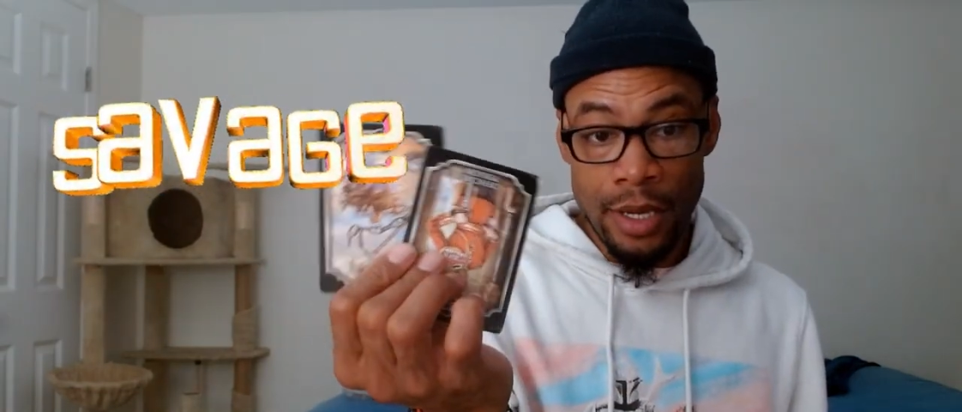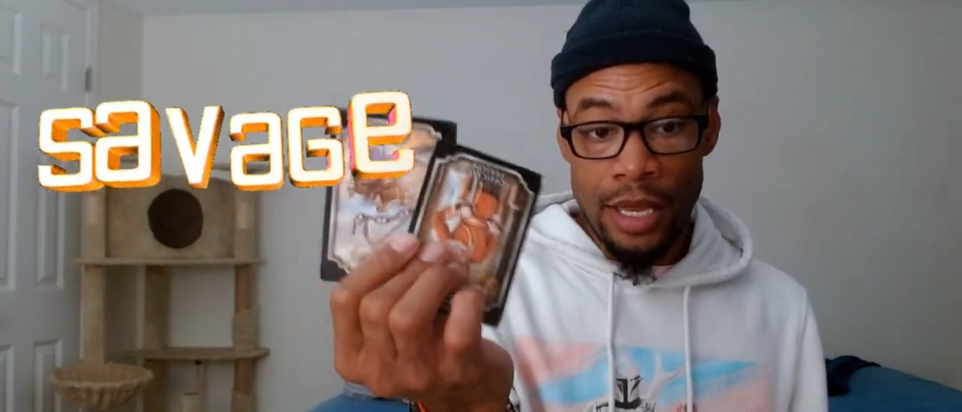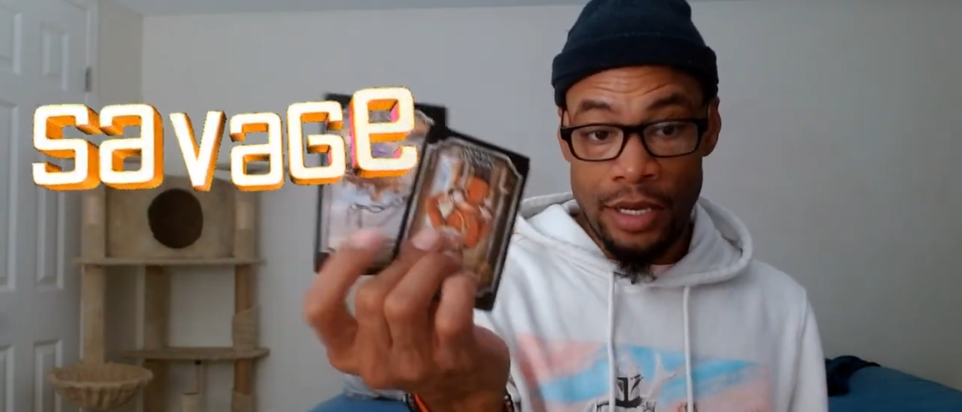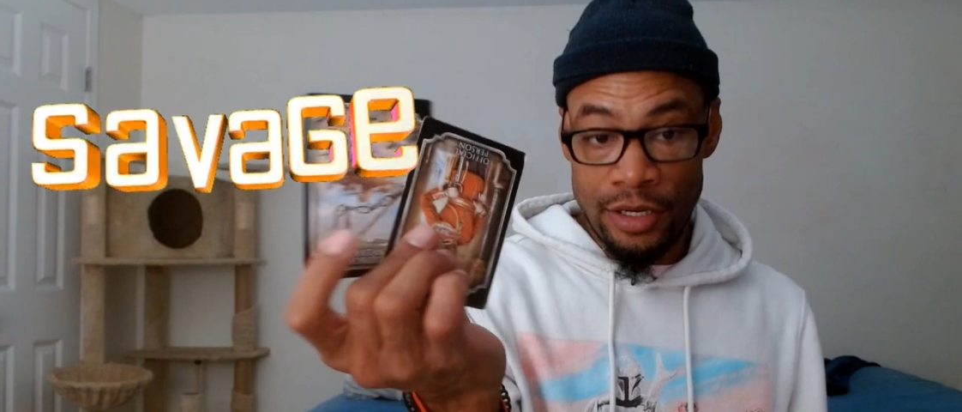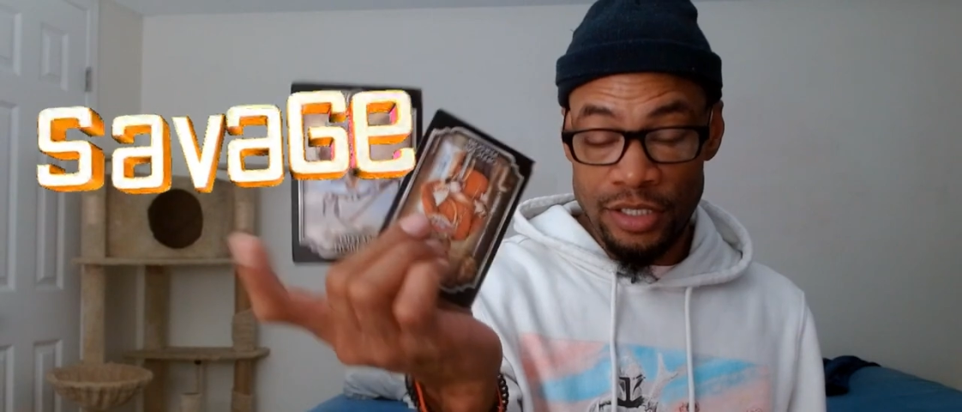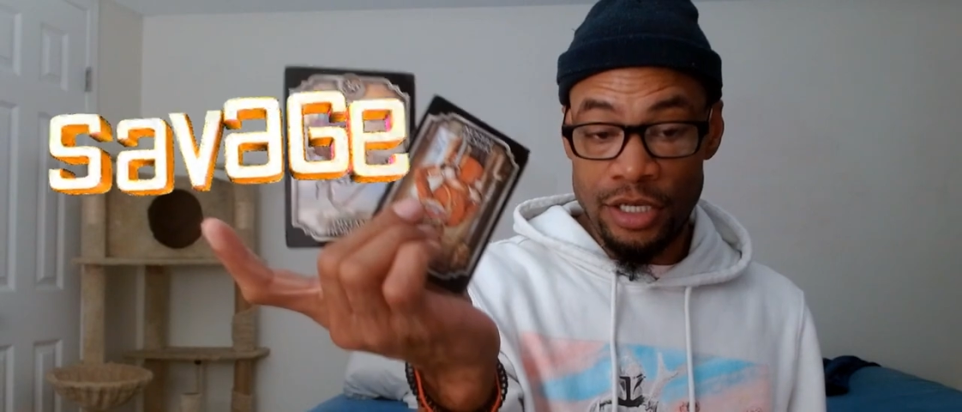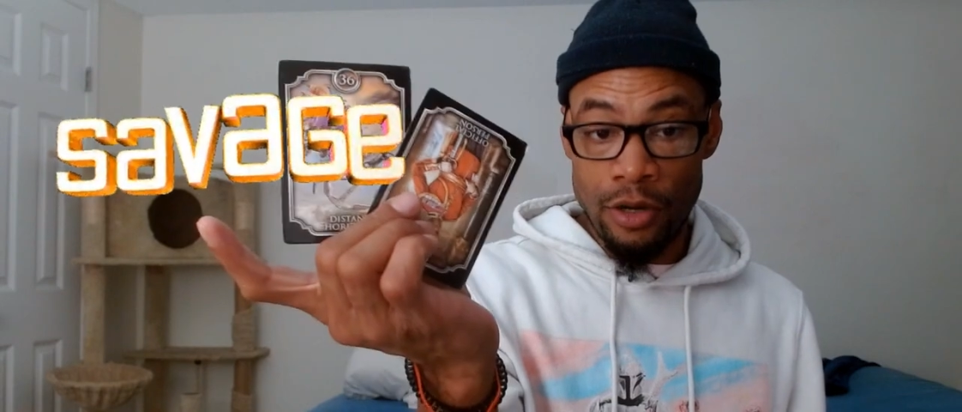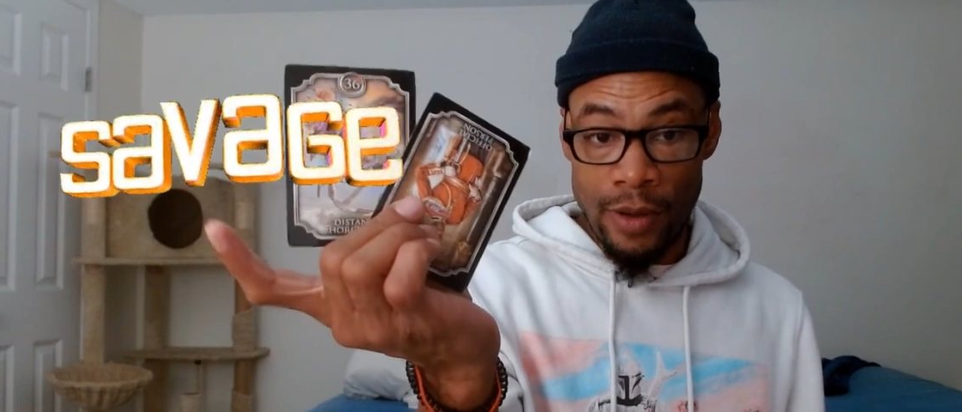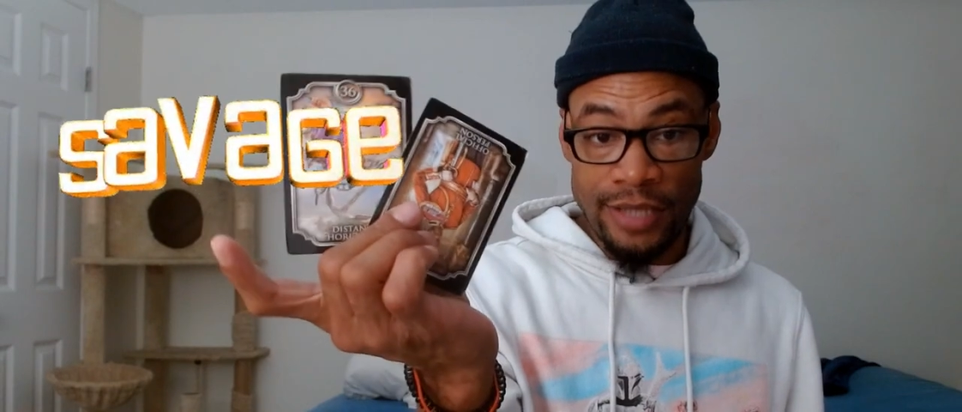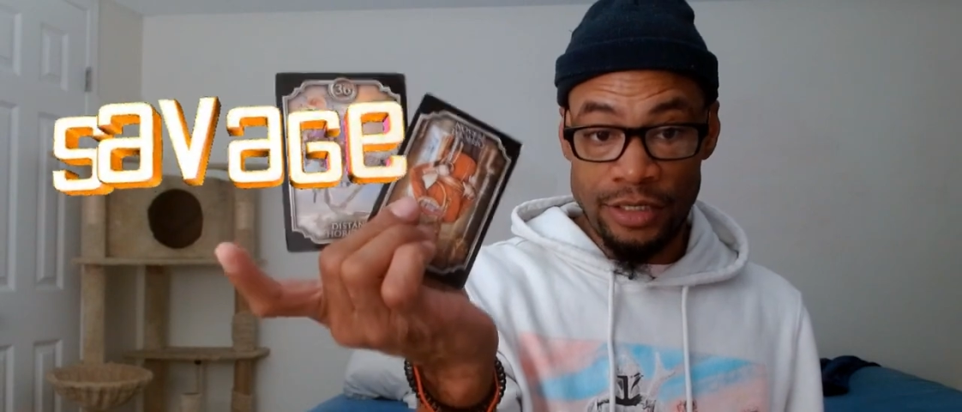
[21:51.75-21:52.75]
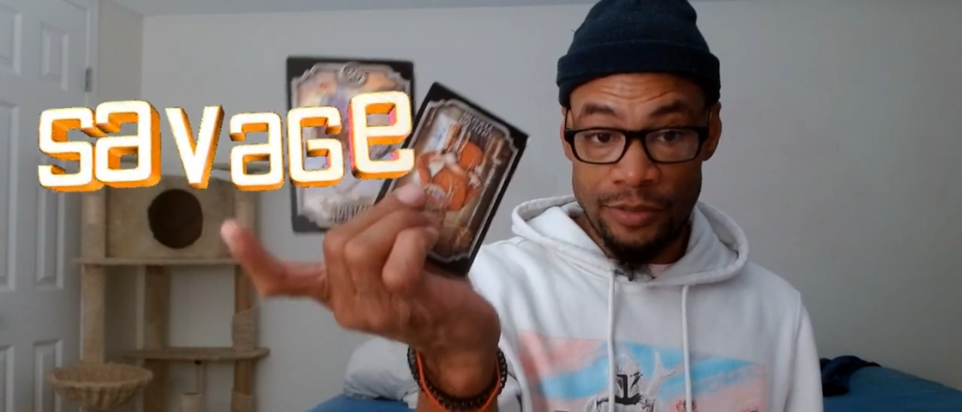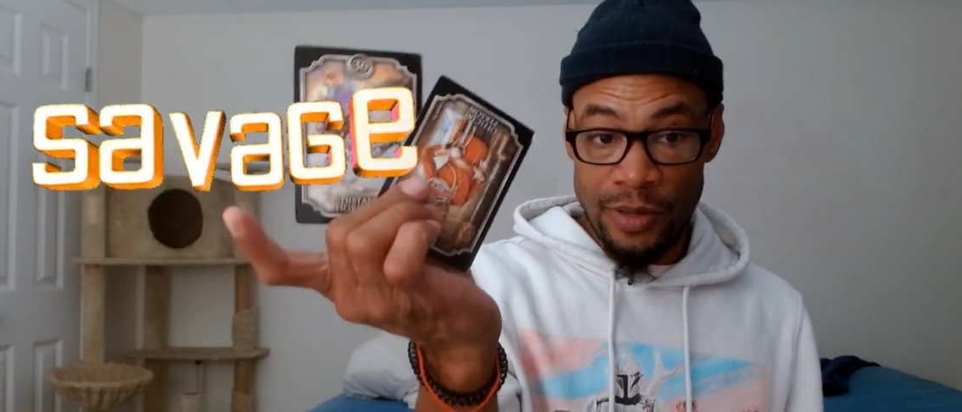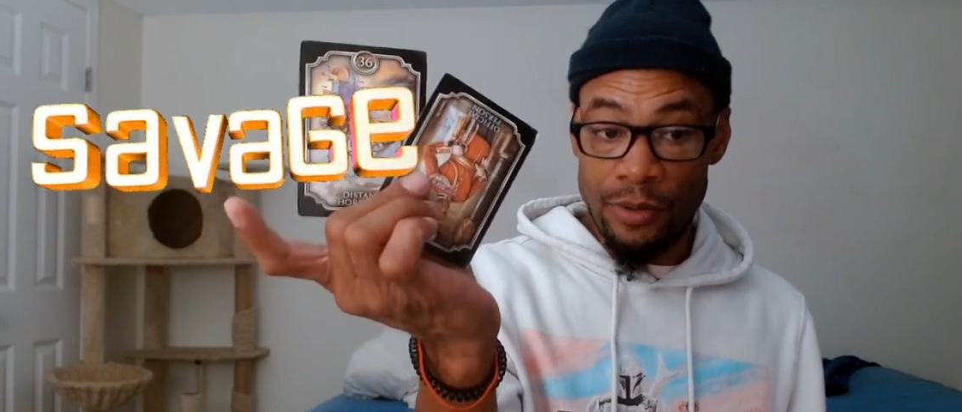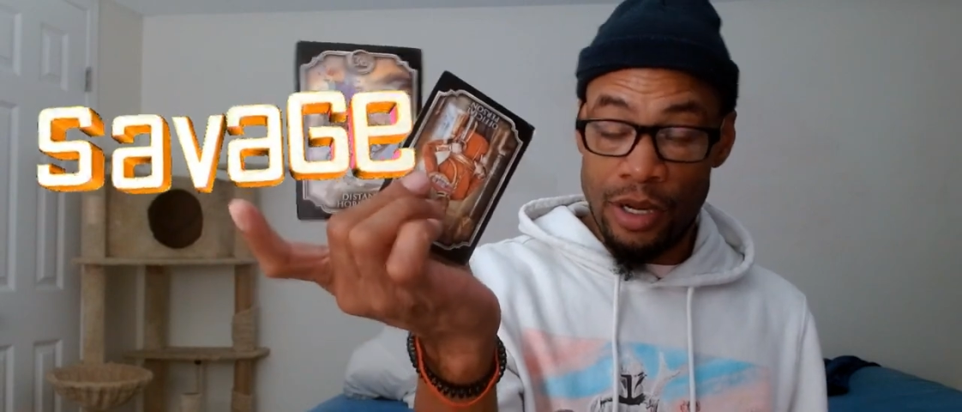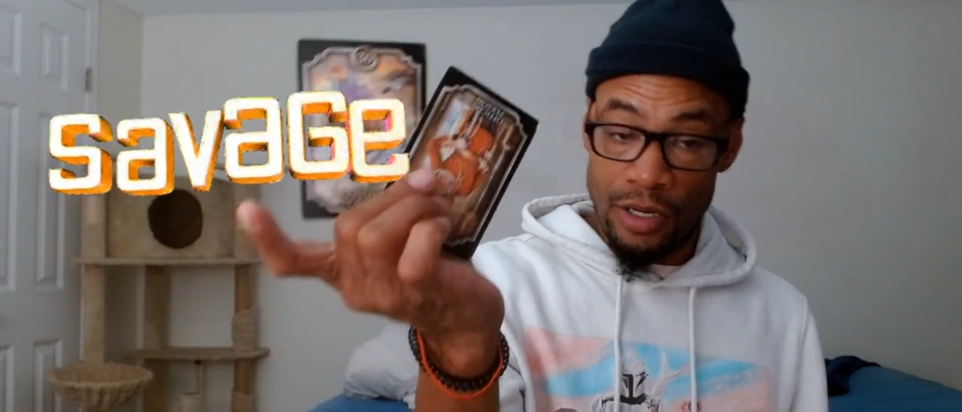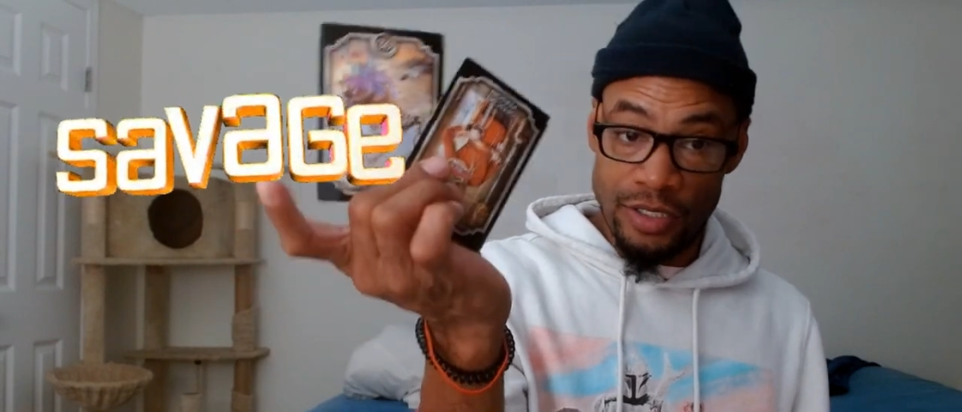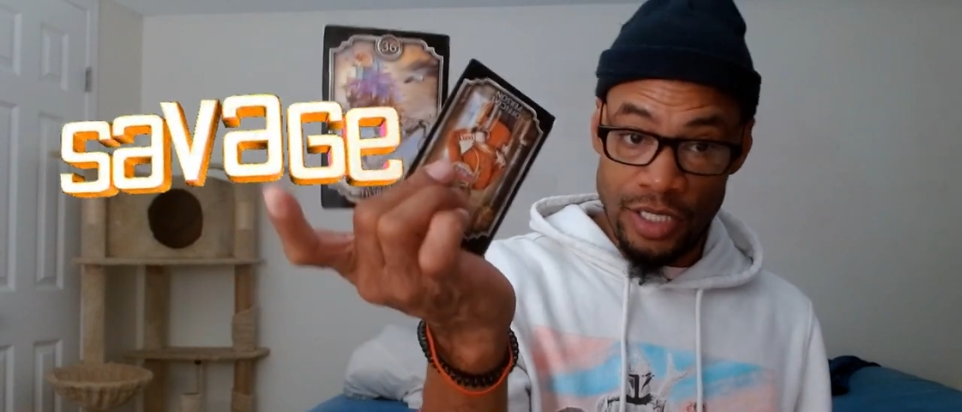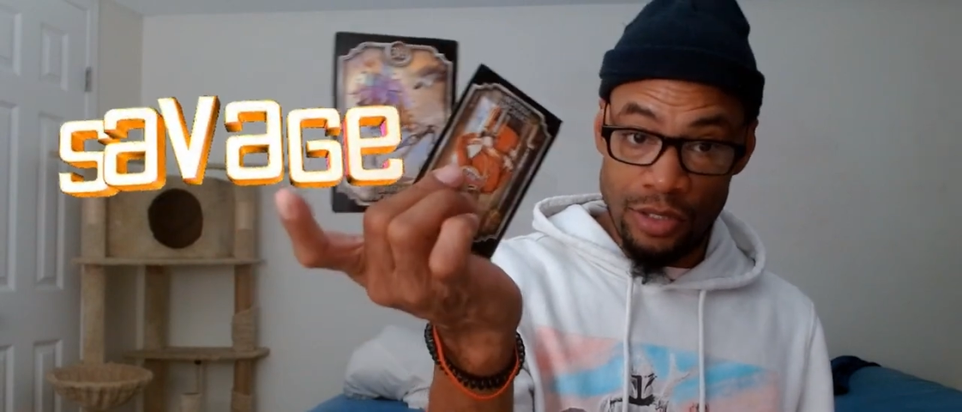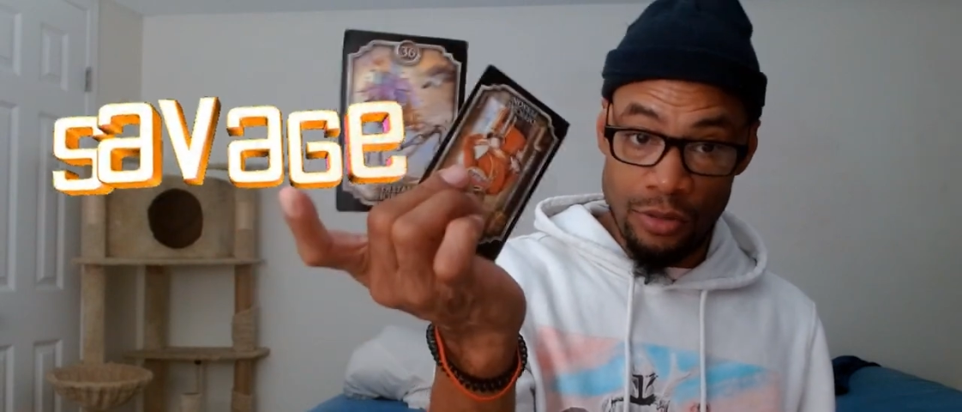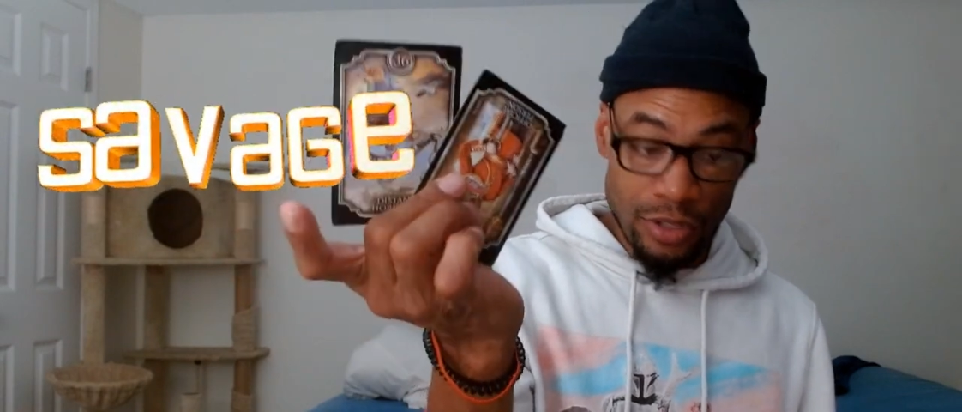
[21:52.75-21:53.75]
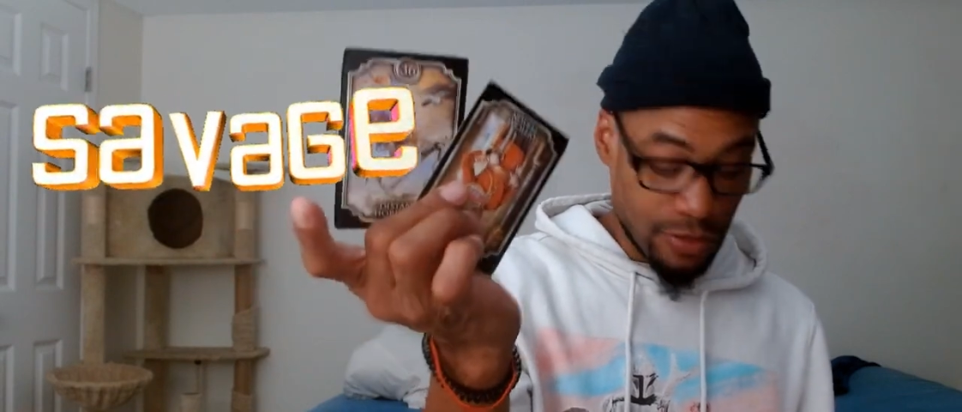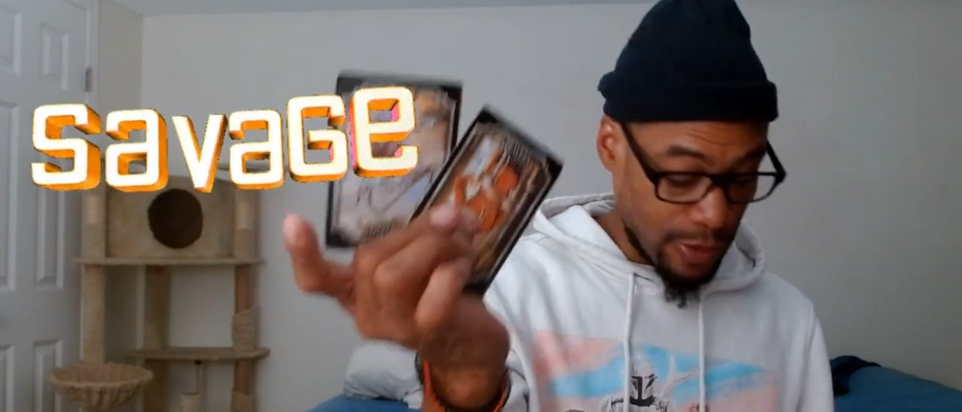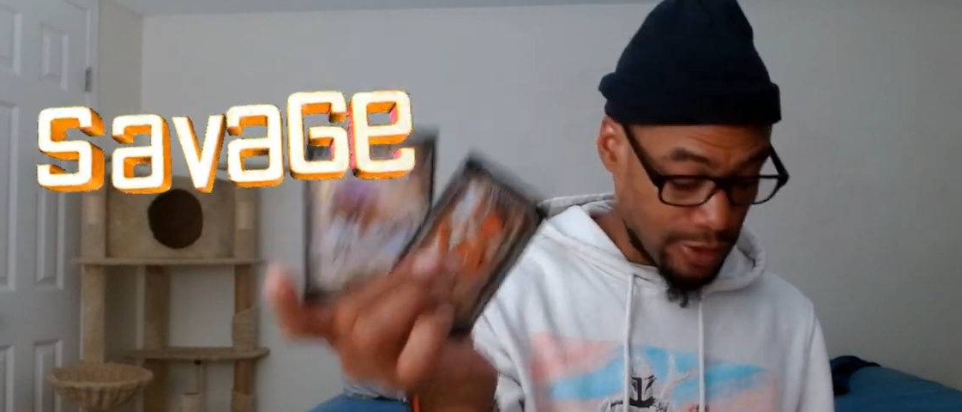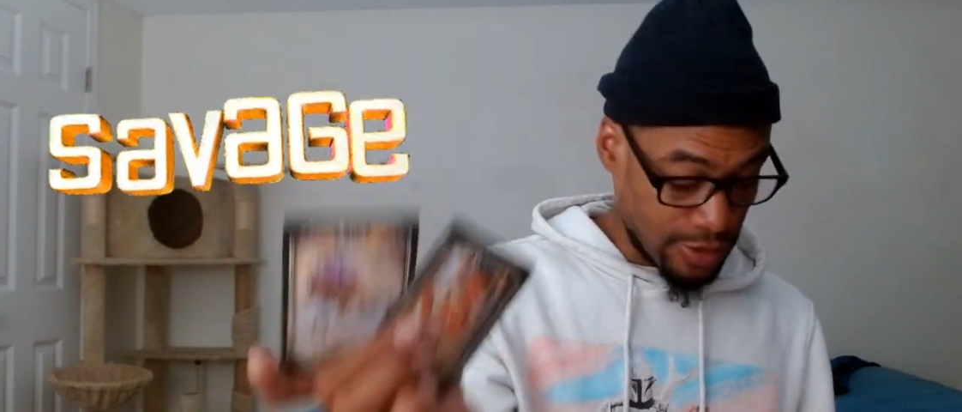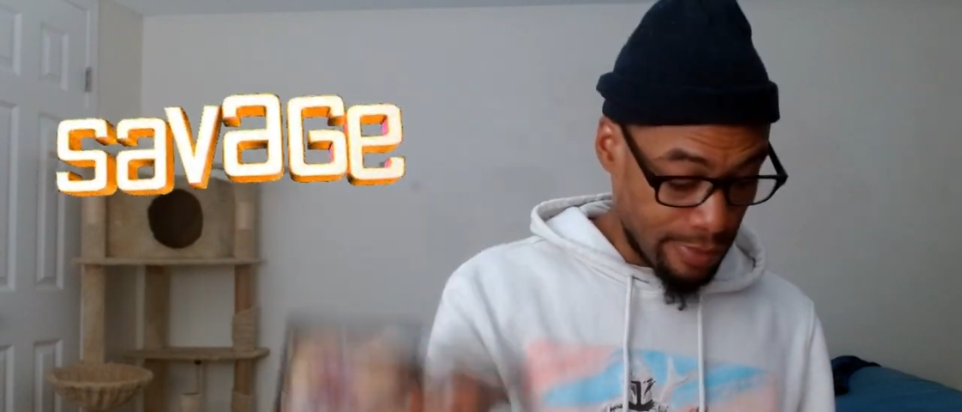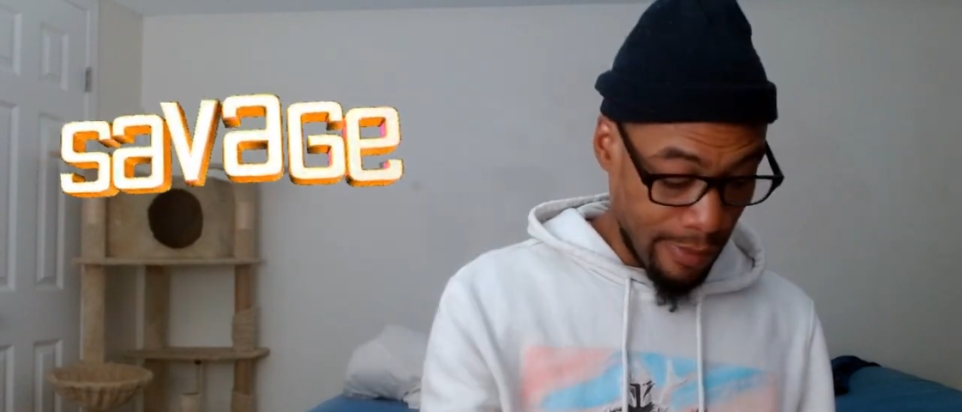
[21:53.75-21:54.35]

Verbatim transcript: In the distant horizons, people are going to see through this person.